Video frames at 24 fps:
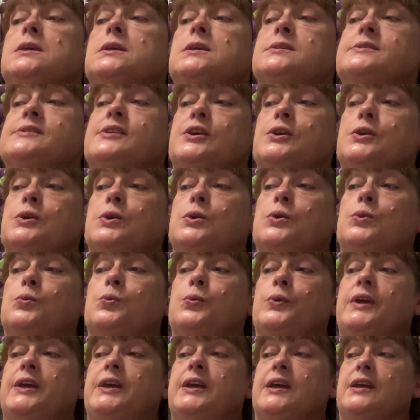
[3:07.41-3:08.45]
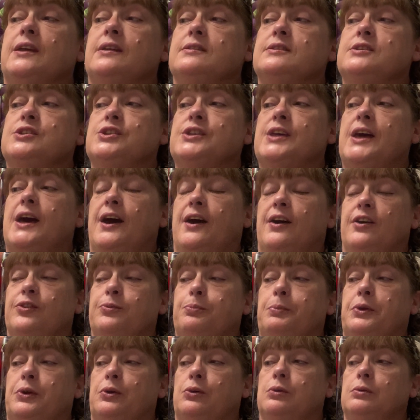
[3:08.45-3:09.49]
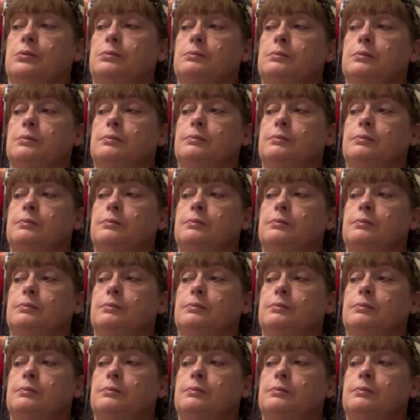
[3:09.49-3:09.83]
So we get to the hospital.